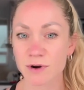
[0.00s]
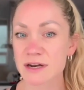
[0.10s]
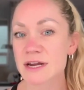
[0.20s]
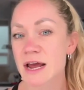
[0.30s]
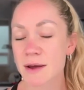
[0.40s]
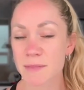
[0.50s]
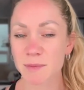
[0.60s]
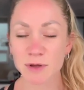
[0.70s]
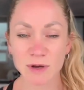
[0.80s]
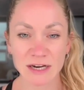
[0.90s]
And
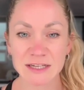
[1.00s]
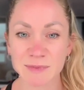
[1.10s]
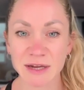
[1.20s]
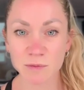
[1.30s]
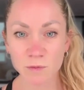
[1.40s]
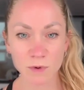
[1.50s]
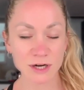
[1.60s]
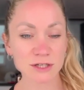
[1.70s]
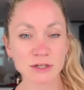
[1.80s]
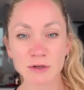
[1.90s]
maybe you can explain
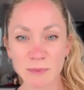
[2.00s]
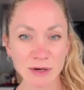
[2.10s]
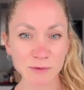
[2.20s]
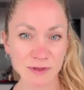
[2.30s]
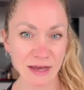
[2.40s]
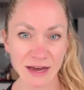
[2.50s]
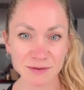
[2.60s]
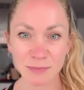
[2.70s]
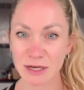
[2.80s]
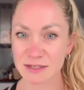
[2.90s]
what you mean with
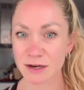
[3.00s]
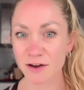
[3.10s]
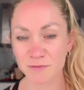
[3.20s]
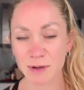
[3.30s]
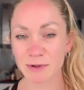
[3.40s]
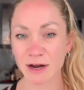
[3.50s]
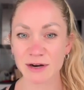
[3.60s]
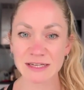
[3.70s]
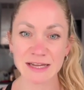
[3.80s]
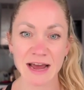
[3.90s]
that, because a lot of people
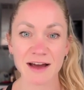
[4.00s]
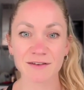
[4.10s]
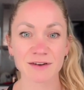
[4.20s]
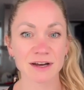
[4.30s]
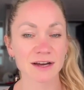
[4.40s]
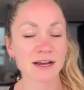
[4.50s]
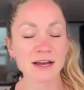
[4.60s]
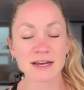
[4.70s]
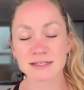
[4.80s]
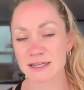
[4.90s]
nowadays, they have a
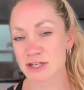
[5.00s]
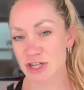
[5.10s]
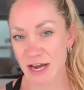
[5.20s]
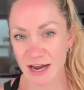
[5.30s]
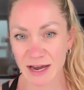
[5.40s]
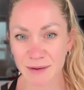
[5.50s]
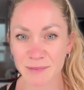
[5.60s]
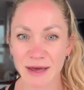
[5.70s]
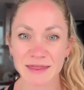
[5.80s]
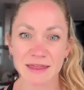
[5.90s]

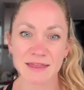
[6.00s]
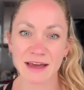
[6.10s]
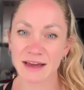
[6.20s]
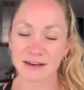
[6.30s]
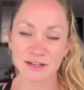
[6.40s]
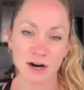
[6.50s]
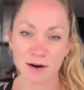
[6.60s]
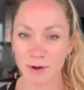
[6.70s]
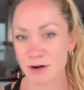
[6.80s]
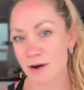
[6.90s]
CGM and then they talk
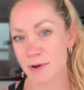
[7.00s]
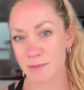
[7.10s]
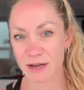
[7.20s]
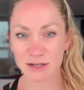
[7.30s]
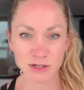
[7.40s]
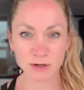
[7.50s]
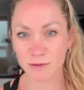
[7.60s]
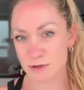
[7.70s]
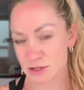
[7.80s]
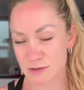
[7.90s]
about, oh, my blood
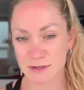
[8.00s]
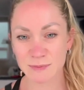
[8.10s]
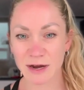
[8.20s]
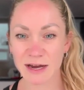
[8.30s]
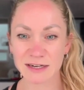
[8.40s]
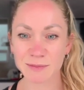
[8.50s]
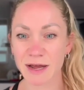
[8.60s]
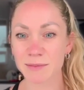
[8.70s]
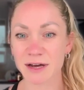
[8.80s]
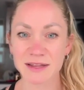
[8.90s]
sugar was spiked and
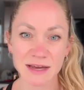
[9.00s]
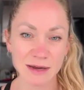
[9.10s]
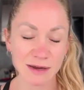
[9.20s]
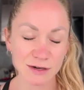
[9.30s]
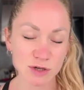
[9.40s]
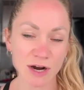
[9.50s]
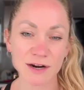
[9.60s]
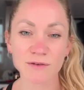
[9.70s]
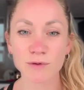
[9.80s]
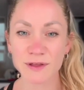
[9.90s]
blah blah, and they try
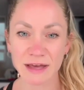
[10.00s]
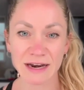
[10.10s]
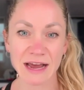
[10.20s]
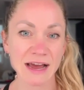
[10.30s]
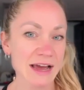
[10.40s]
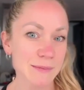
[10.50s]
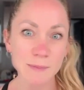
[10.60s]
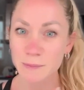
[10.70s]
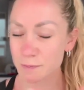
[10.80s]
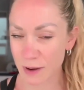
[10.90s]
to avoid that
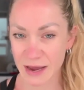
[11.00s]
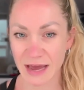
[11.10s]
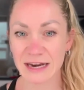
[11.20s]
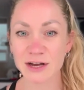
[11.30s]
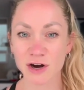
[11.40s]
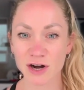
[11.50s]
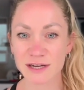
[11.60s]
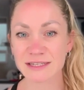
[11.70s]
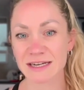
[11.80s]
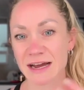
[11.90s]
by any
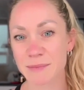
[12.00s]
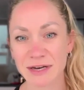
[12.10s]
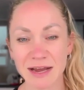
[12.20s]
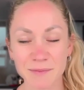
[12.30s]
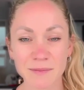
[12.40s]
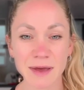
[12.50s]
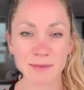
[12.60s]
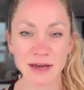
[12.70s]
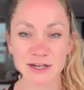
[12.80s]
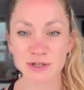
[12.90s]
cost. But yeah,
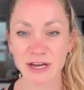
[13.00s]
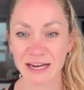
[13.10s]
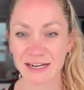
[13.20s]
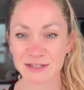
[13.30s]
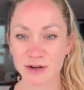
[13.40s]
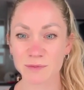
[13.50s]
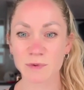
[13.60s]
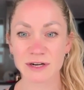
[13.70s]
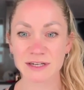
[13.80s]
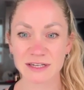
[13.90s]
maybe educate us on
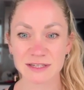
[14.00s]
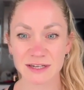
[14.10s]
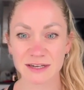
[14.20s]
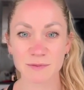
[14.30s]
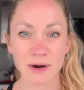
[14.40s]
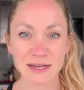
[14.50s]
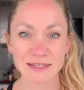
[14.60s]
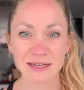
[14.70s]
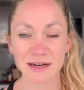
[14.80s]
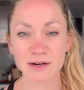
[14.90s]
what insulin, why
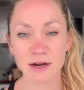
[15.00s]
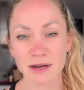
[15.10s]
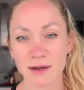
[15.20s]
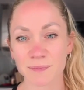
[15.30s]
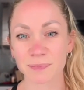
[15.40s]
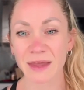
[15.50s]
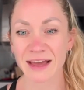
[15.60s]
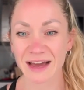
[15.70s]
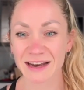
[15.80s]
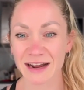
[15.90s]
it's an
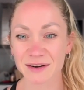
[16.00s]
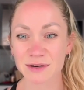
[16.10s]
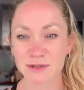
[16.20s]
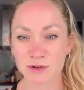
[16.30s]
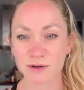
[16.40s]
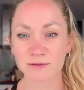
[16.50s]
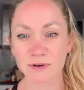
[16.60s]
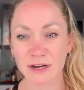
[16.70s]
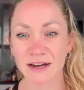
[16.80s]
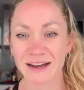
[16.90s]

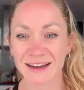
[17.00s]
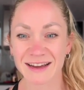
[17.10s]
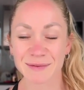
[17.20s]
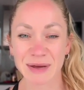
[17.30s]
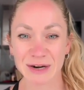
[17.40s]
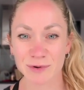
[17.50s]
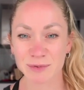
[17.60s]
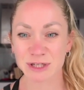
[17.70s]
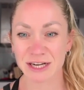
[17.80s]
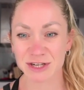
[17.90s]
undeserved bad
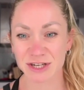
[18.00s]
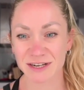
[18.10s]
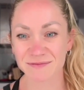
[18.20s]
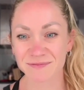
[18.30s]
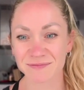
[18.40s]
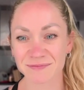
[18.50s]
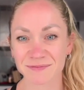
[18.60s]
reputation.